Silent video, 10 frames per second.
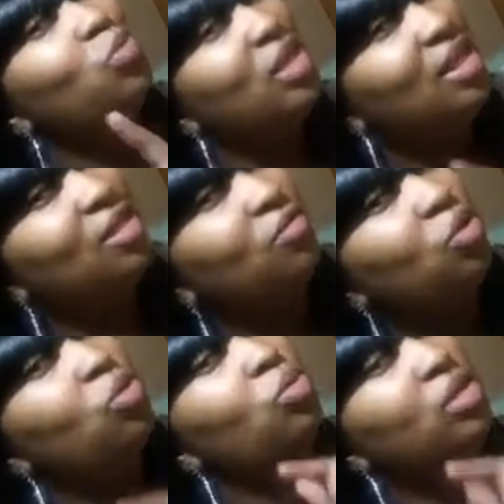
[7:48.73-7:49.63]
We give
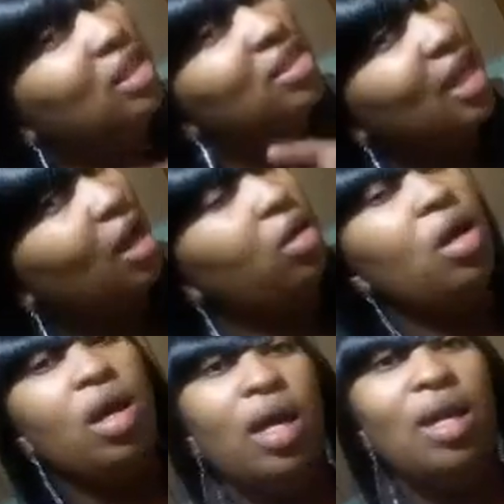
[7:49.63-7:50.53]
you discount.
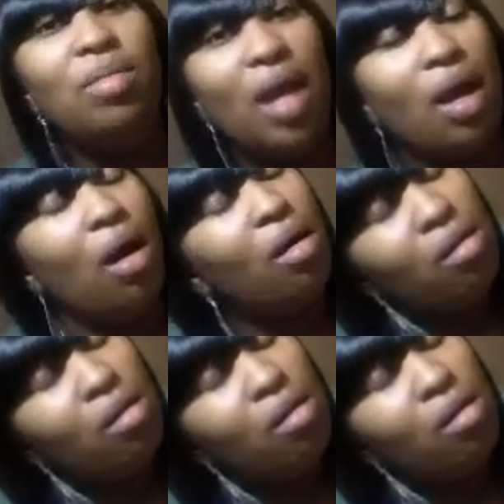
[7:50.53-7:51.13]
And I'm like,